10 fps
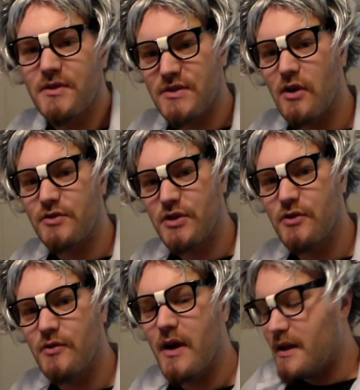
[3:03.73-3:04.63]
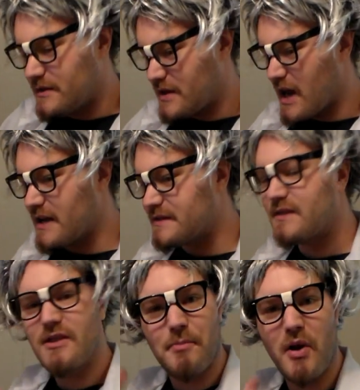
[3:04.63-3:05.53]
so too does
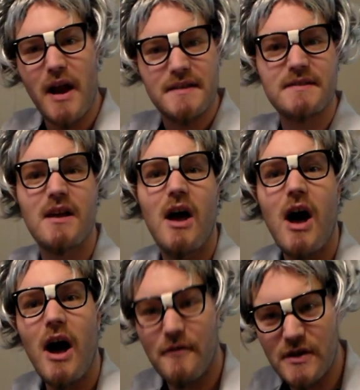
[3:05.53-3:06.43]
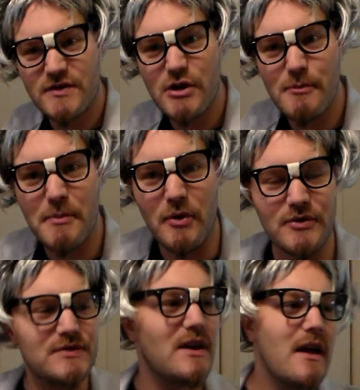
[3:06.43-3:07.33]
the price of
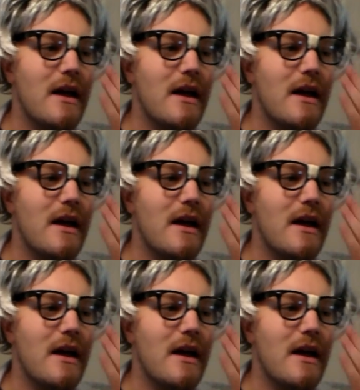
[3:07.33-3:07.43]
consumables.